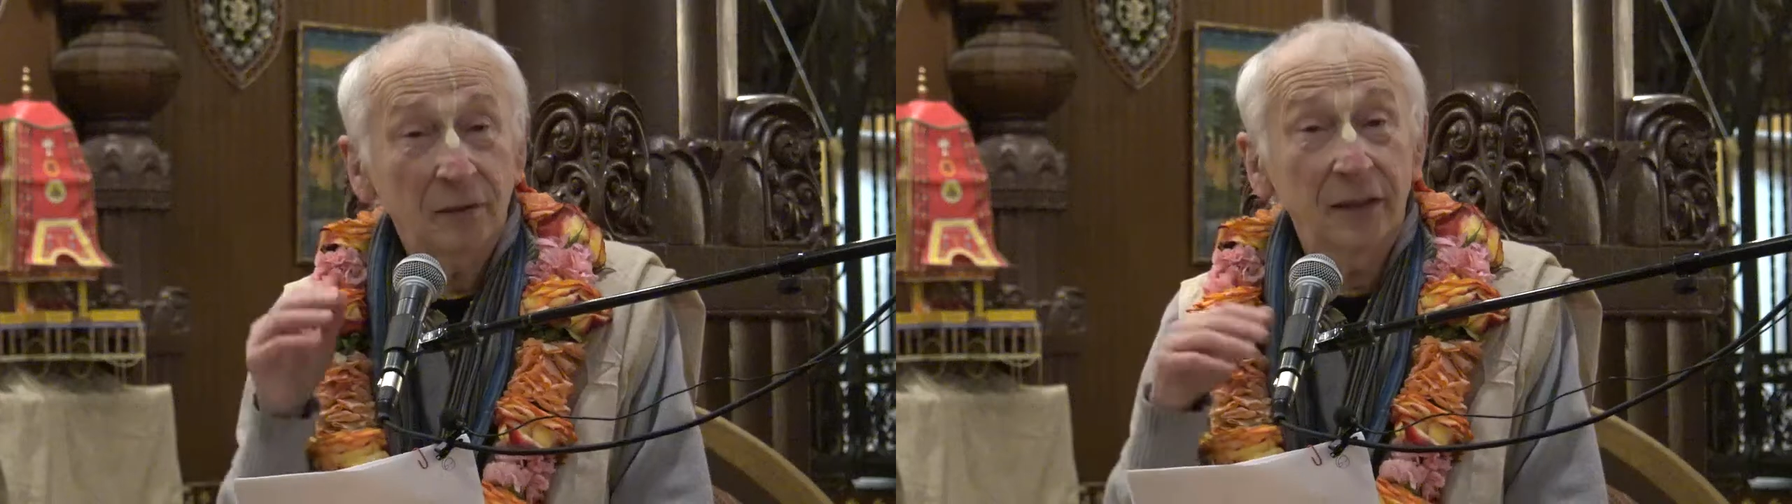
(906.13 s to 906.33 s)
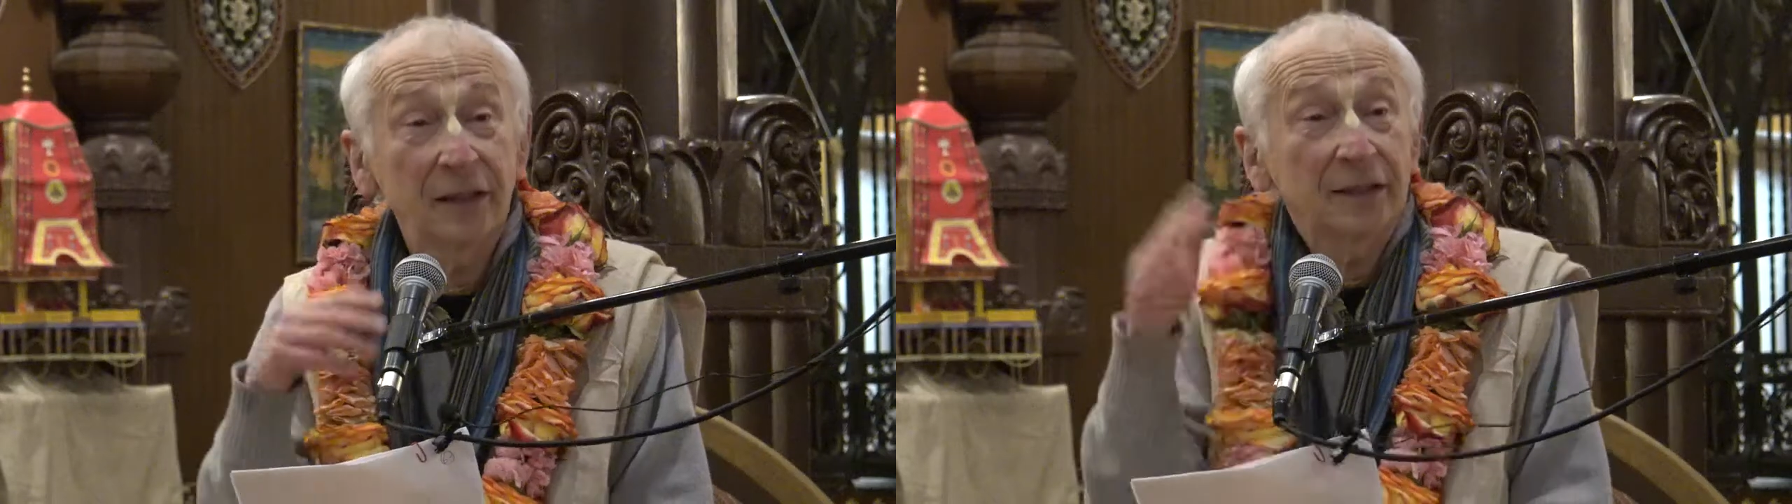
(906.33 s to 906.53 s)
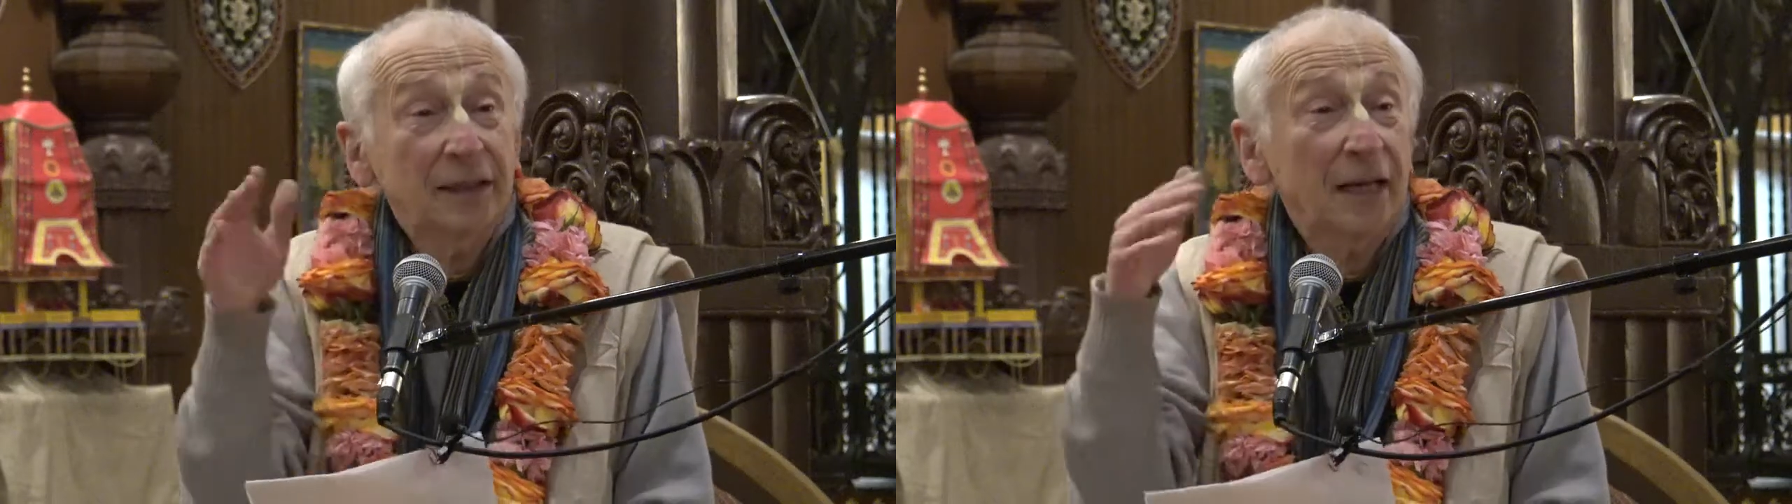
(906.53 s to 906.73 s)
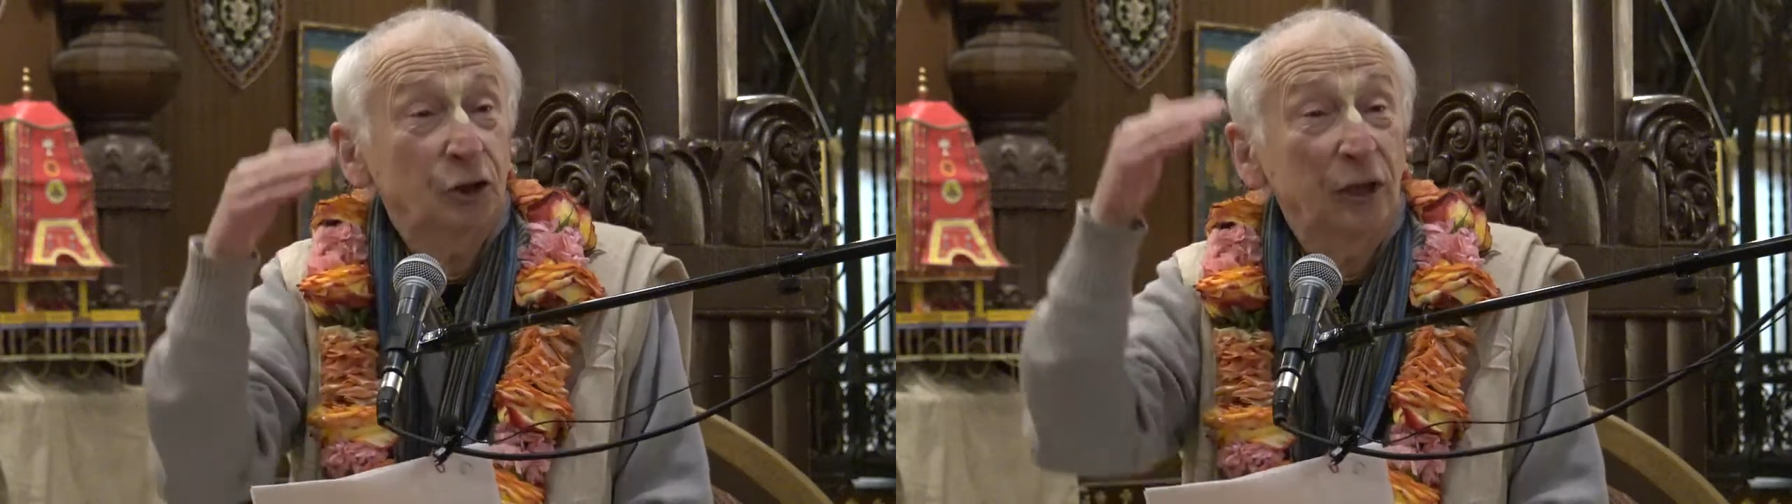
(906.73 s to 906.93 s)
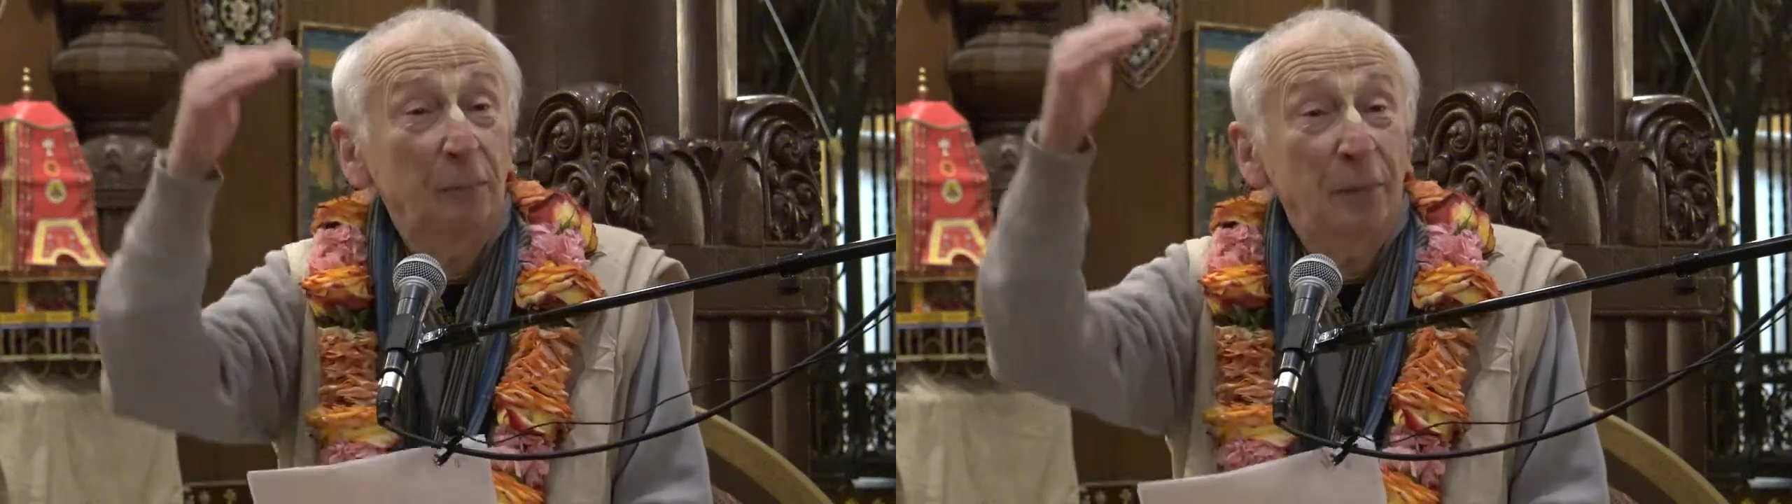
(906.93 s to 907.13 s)
that he's
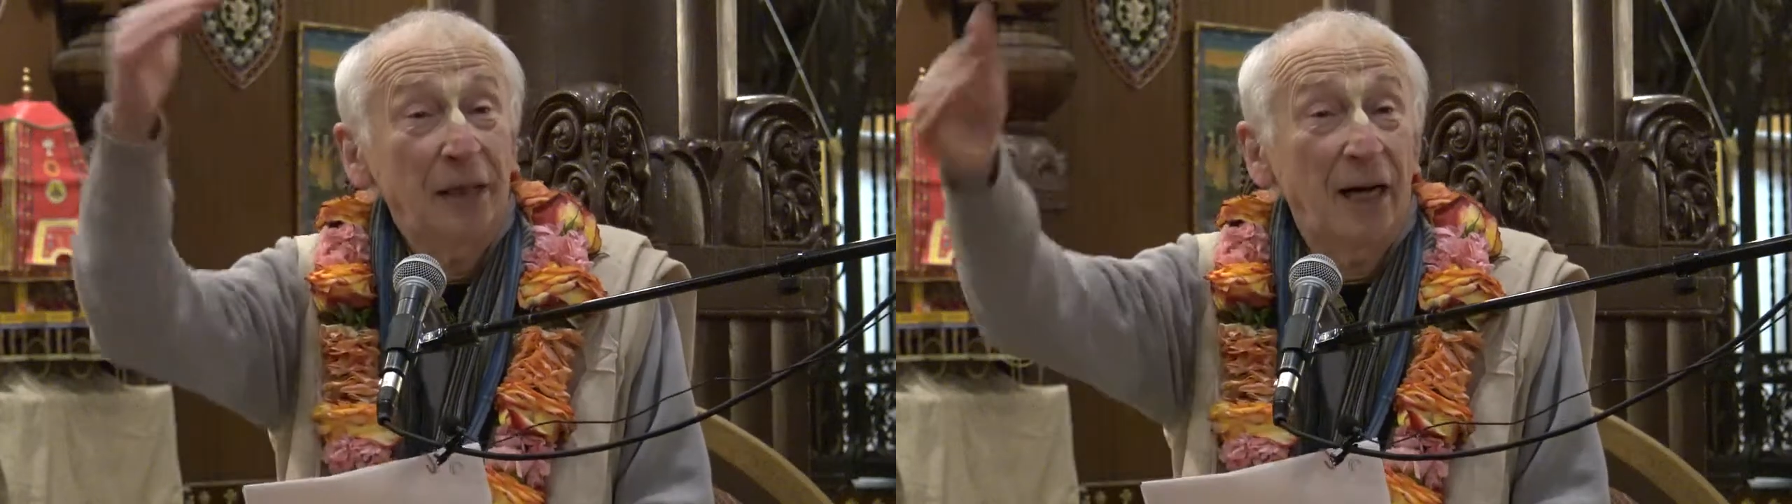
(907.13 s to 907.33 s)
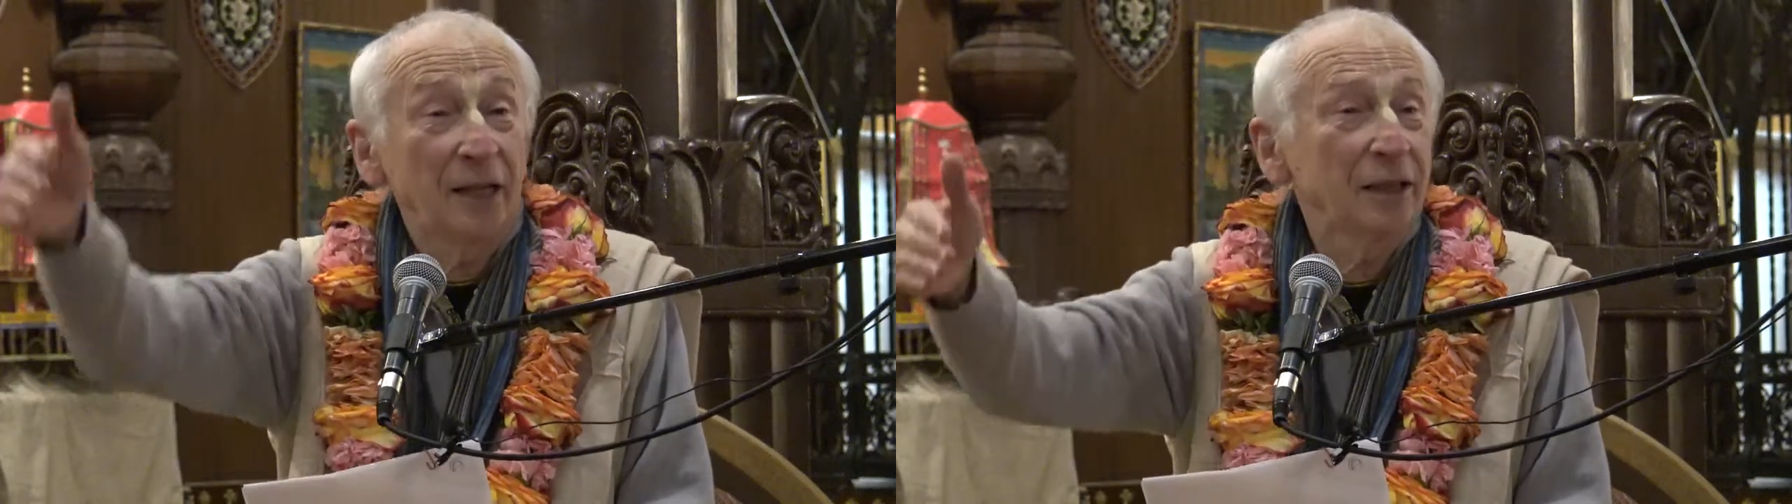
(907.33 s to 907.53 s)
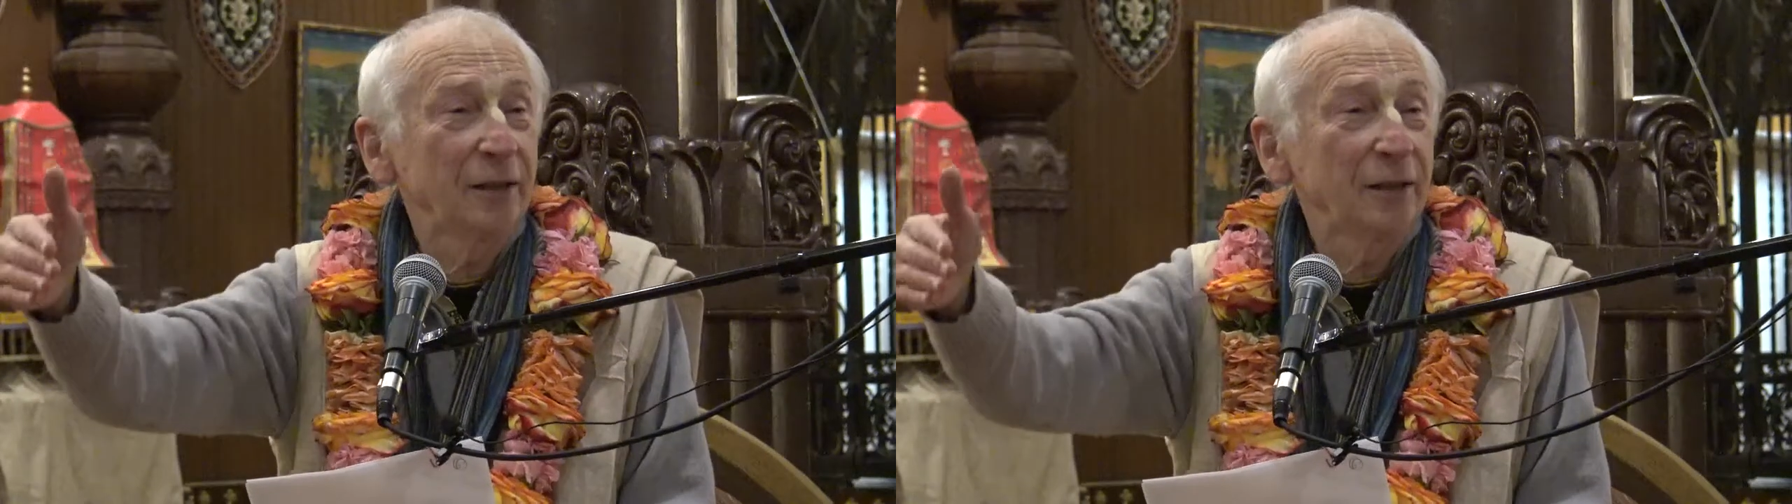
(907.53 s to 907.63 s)
actually beyond